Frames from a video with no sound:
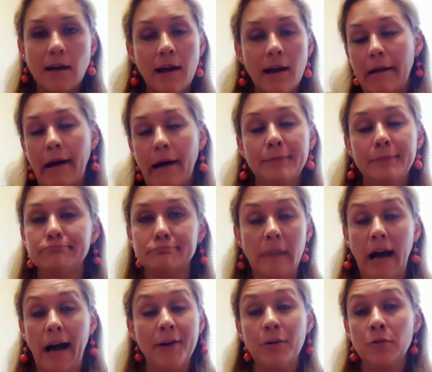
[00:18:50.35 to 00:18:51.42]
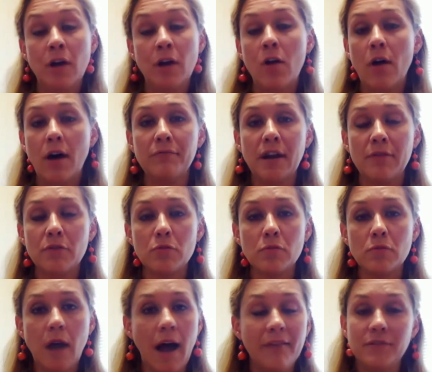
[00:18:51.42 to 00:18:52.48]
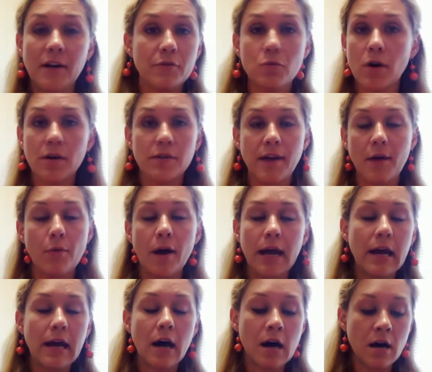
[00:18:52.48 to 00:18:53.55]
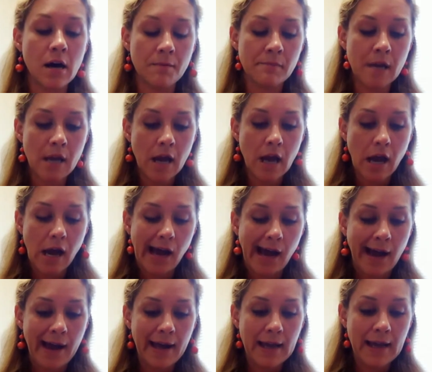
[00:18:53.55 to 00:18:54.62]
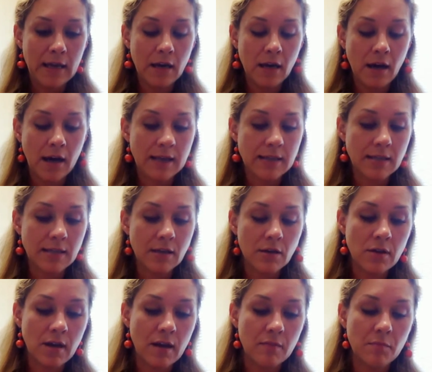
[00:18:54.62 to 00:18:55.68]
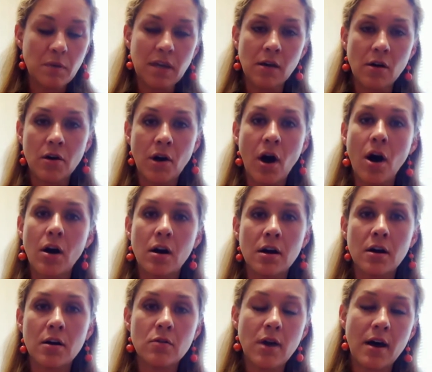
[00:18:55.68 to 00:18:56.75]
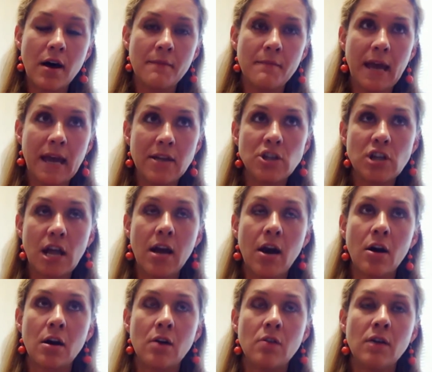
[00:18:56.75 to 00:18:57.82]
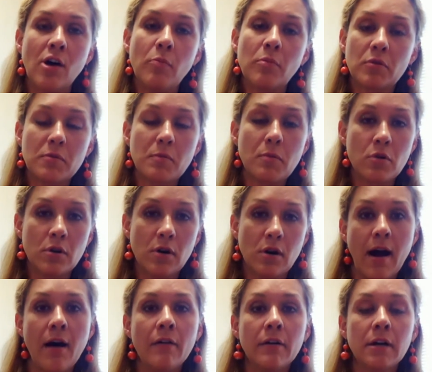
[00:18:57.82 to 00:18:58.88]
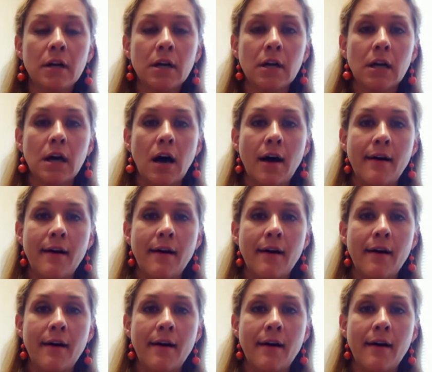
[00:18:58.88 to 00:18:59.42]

I, I, I don't know. Nice. I've, I've never worked that way. Um, I uh, I can tell you that being on Haro, um, H A R O, help a reporter out. Mm-hmm.